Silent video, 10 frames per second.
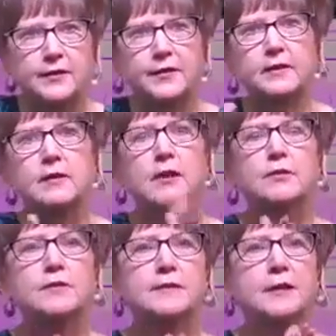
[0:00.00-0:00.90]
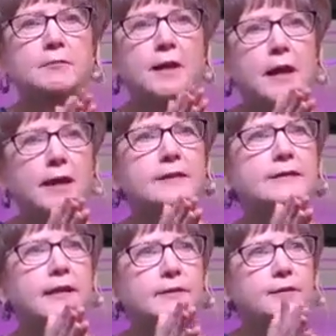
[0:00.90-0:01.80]
of think along those same lines,
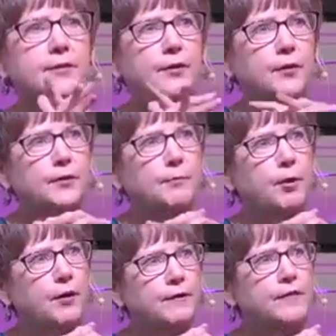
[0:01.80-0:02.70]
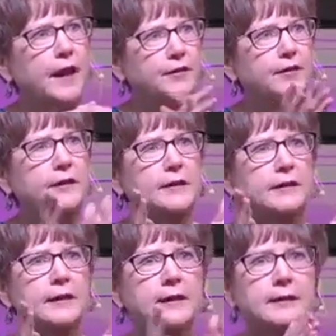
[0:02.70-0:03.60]
I know that part of that
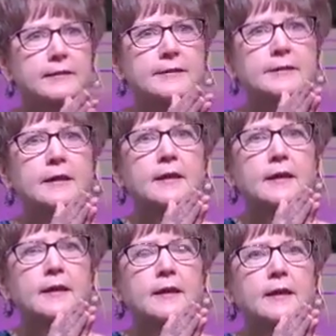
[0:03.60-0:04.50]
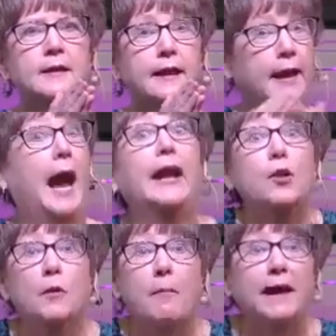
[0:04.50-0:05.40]
thinking is, I
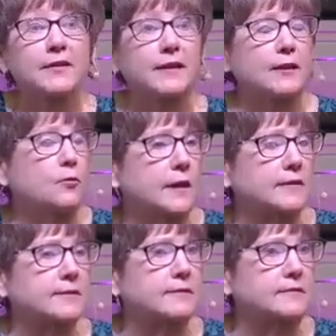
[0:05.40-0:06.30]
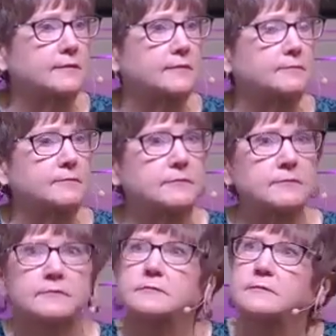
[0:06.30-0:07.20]
know what my thinking was.
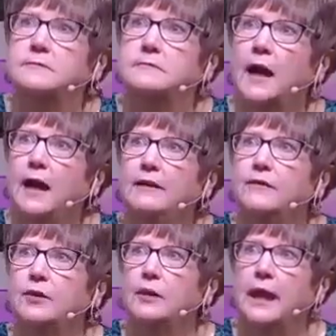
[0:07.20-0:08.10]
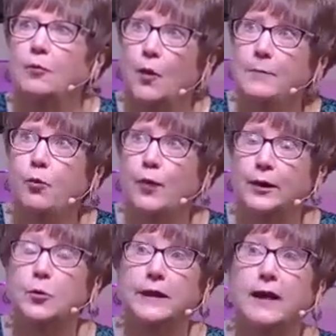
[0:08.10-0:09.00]
I even at one point
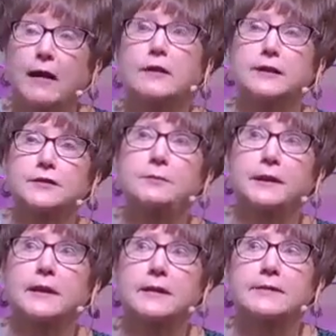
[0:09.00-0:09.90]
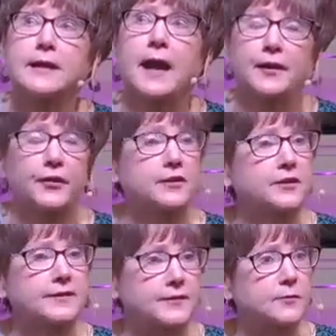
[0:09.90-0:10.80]
quit college because I thought
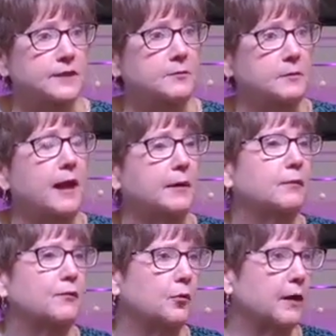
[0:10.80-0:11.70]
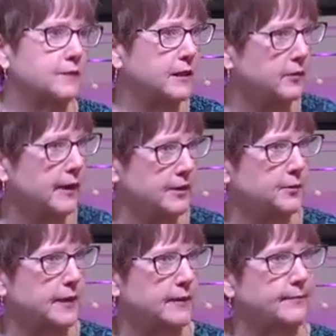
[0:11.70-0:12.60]
Jesus was coming back before I was going to
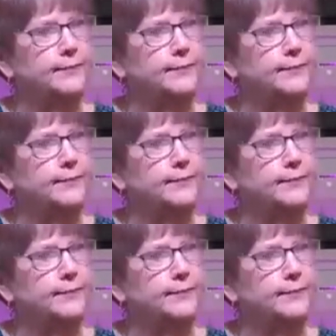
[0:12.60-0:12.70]
graduate.